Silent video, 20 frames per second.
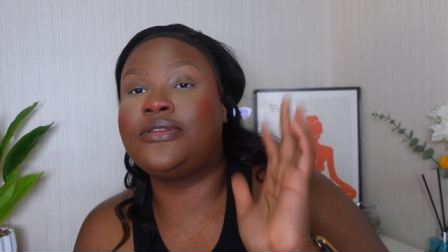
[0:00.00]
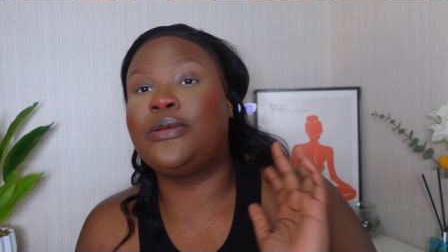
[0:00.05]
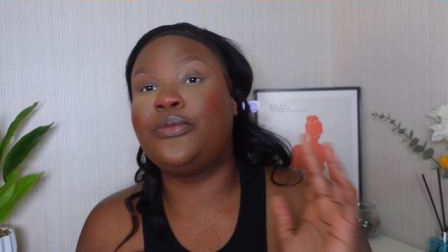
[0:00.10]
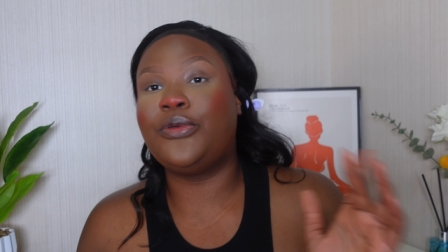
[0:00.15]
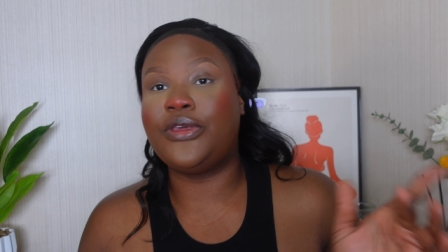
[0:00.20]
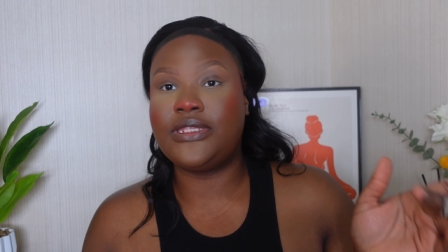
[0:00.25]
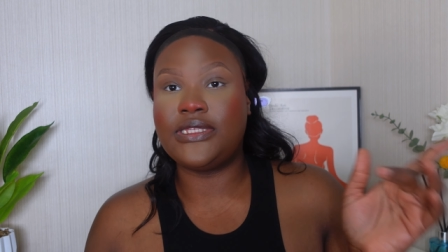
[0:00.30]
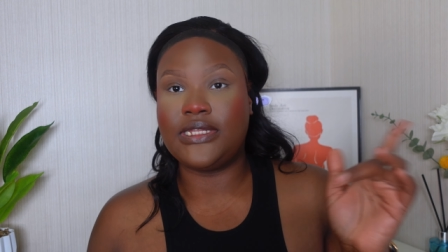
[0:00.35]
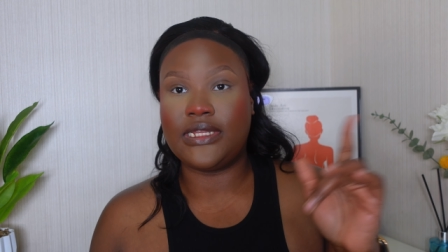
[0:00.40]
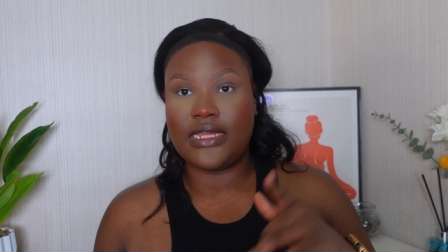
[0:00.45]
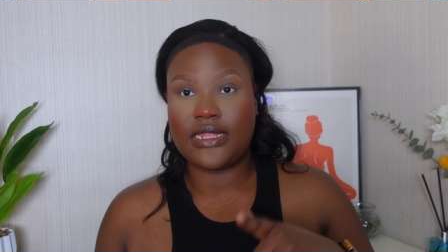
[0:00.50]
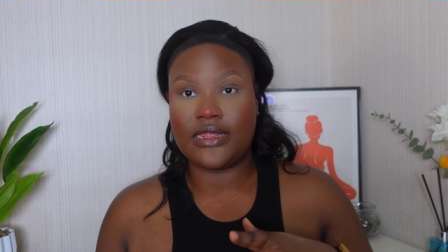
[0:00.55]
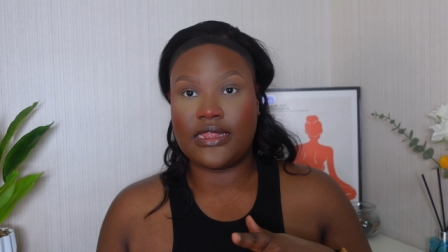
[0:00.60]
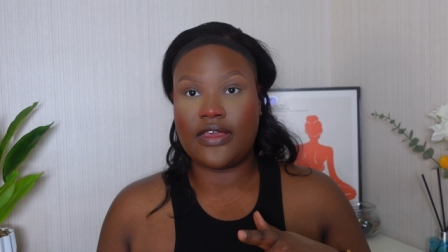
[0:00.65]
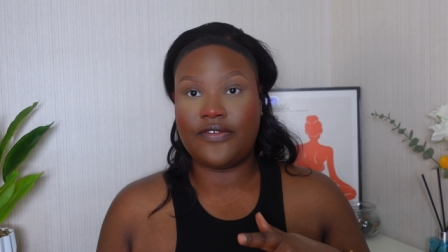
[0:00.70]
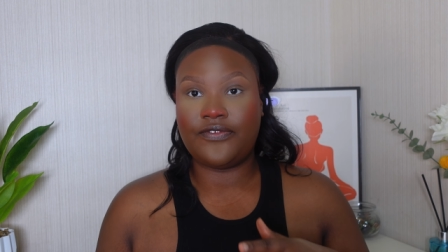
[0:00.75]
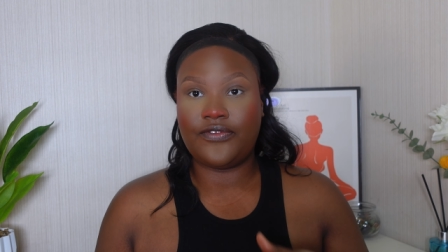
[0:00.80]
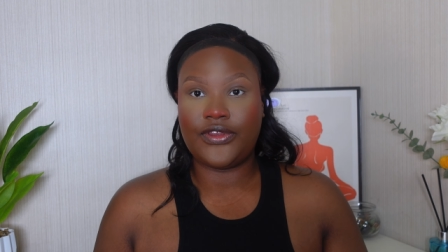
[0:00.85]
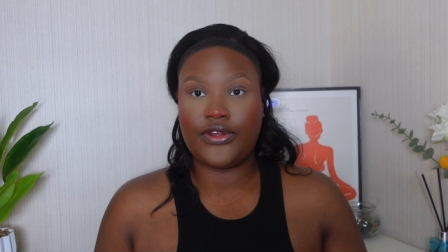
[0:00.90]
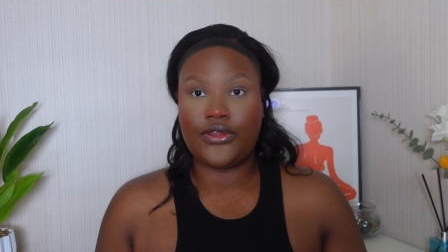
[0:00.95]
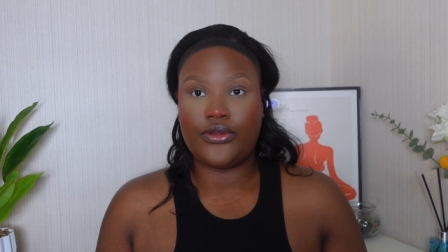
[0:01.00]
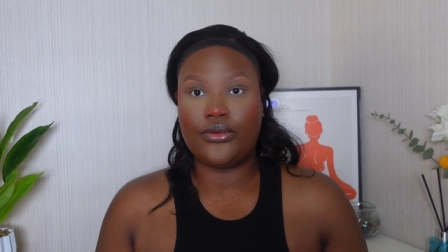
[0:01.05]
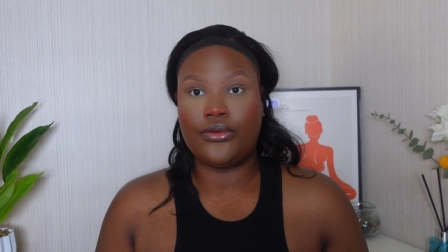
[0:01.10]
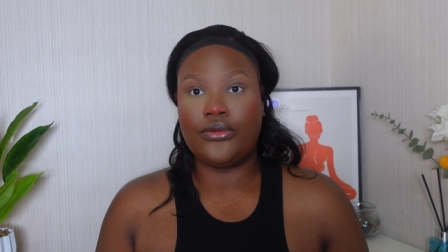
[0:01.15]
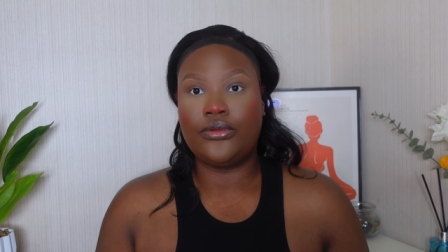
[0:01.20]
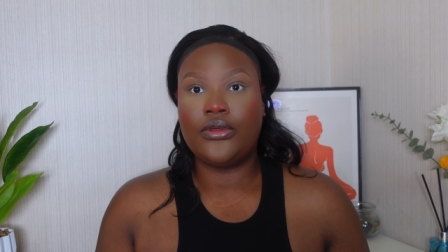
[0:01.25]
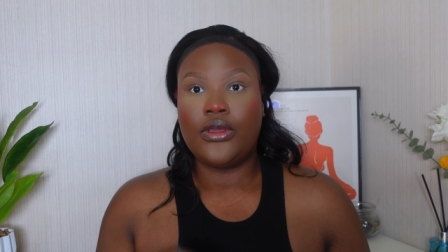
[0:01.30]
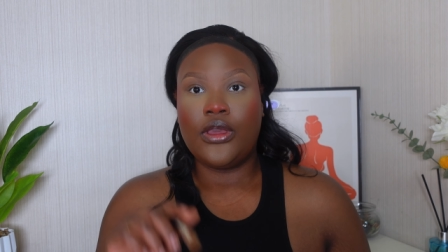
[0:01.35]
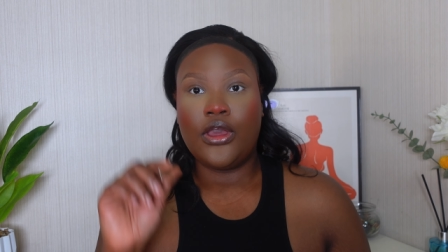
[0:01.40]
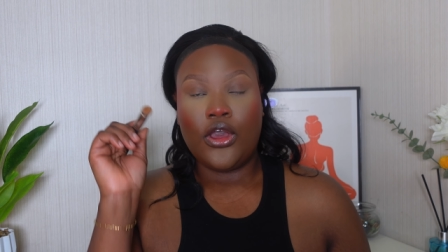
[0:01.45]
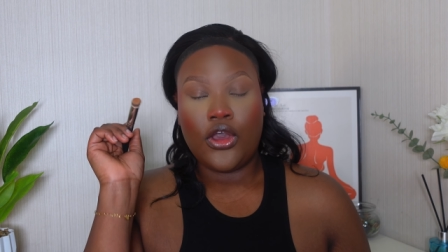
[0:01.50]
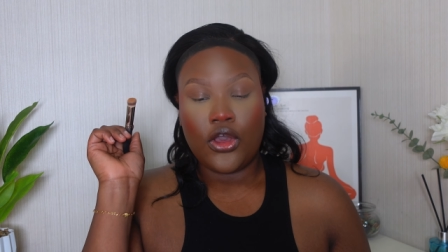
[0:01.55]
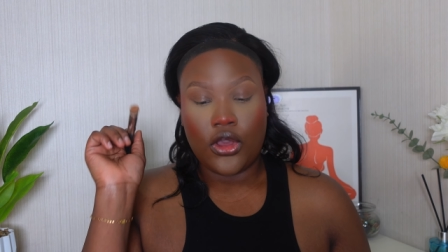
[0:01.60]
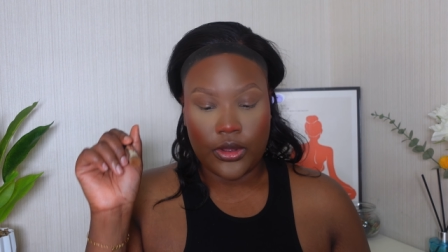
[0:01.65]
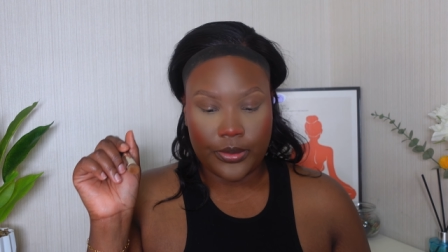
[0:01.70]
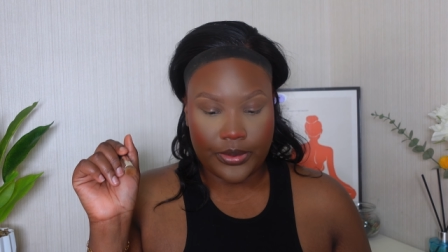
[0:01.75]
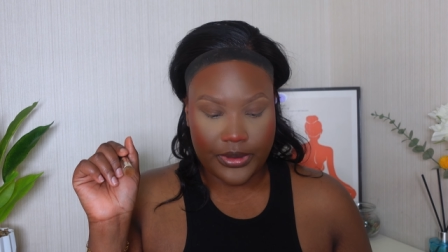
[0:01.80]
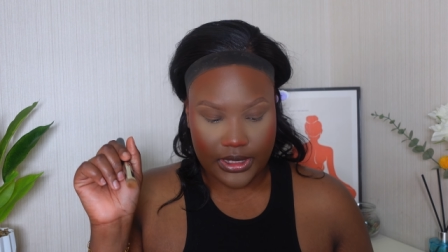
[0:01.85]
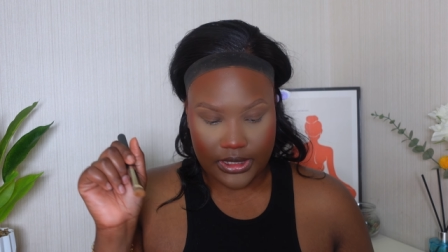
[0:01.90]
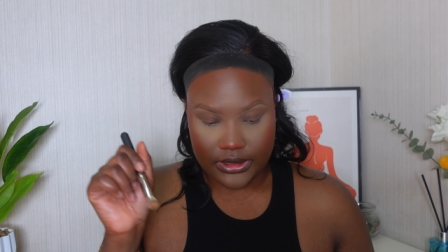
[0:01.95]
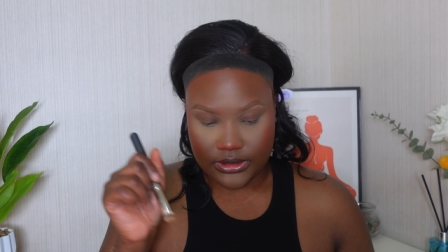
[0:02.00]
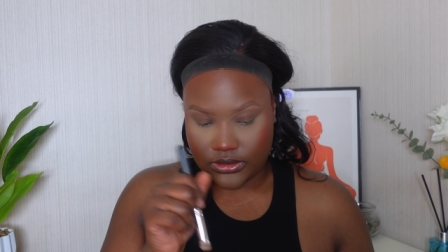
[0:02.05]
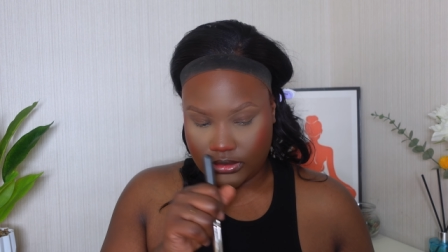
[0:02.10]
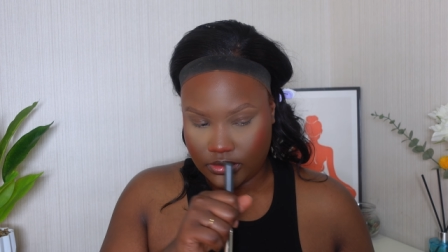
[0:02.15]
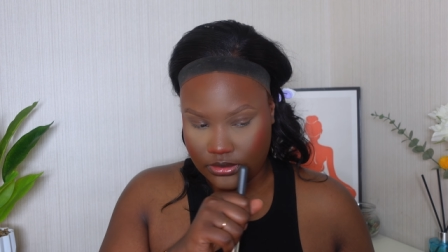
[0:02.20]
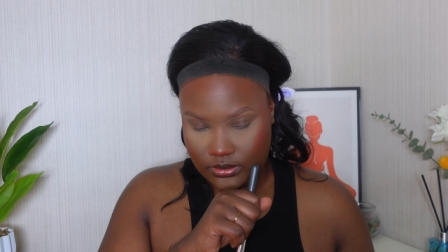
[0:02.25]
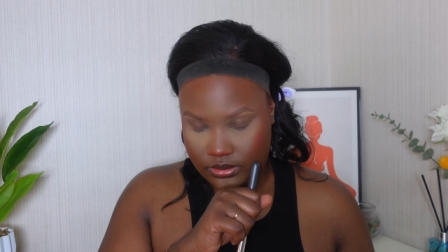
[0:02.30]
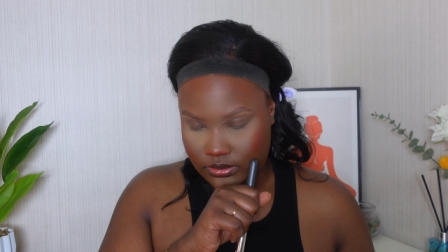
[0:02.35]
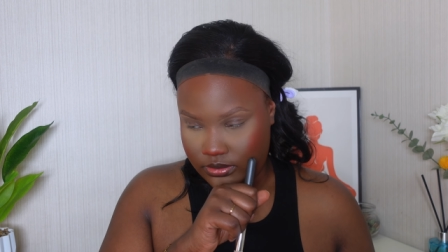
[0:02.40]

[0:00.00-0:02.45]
I'm going to link that video up here, so